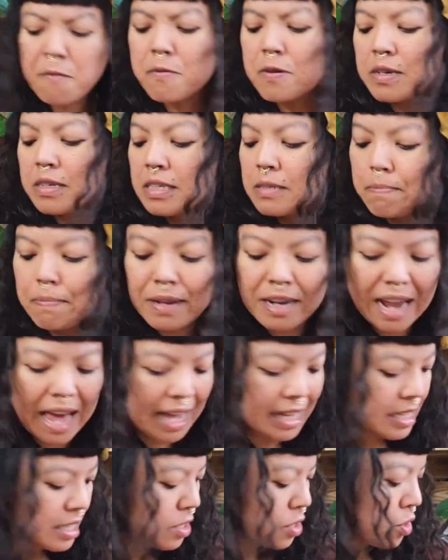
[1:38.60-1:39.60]
was
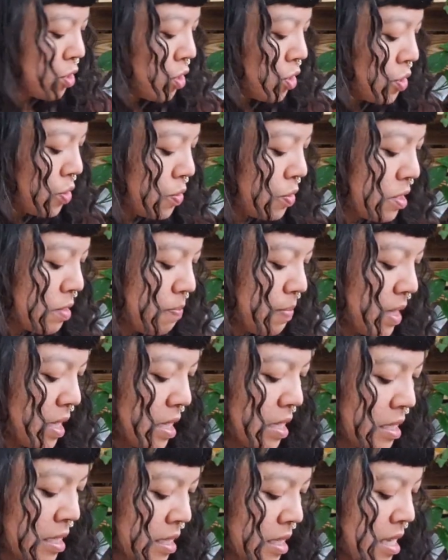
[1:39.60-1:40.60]
planning to use,
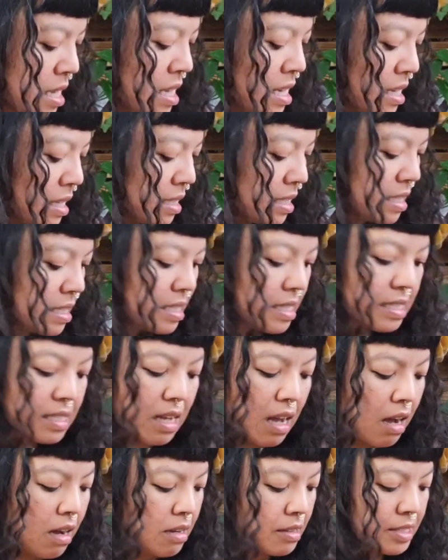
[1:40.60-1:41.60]
because this is
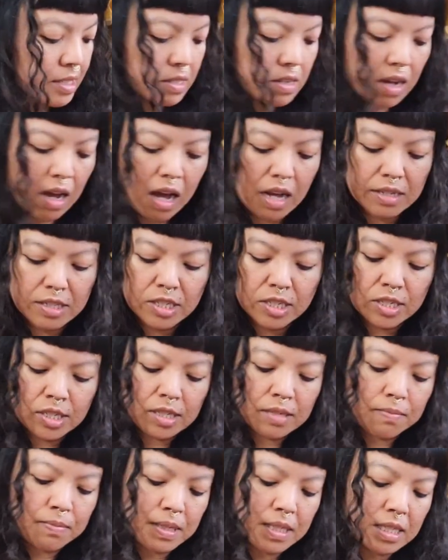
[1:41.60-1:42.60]
also
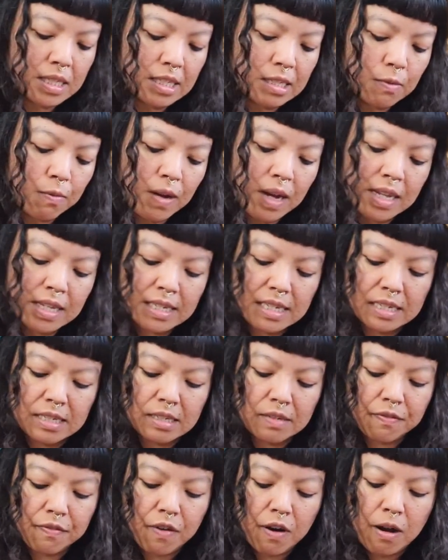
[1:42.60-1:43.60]
cotton, but this one
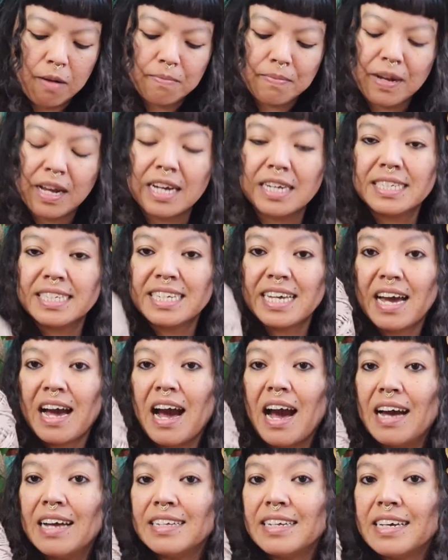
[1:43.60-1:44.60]
is from
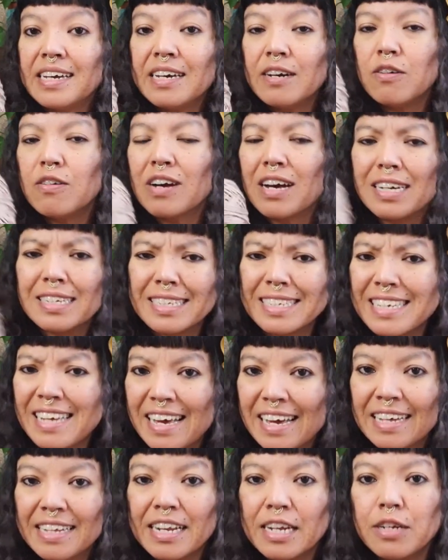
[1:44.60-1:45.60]
Cascade or
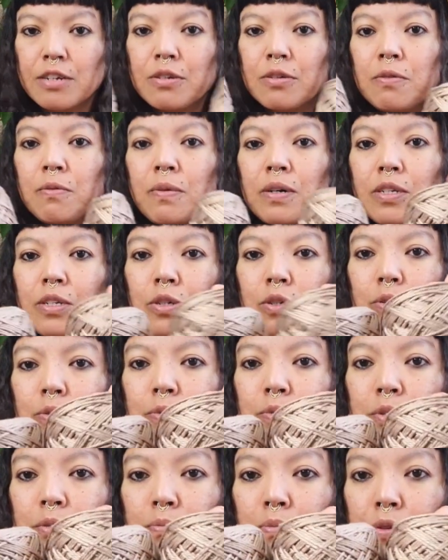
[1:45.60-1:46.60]
Cascade. I don't know what
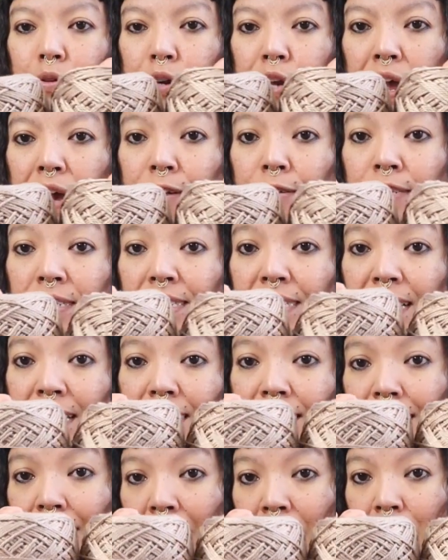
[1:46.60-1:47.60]
you pronounce the
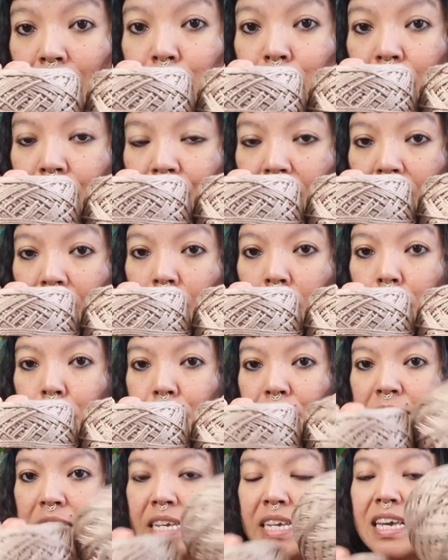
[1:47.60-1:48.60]
name of the
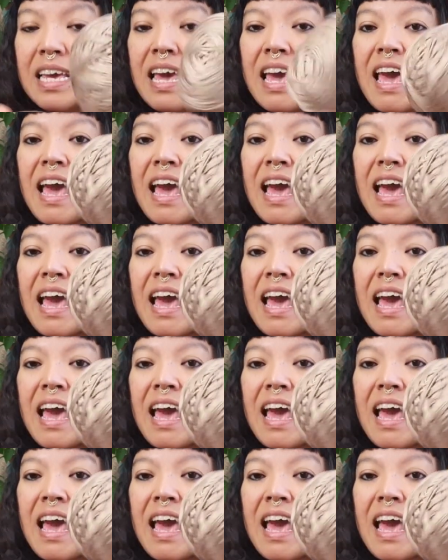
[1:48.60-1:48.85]
company.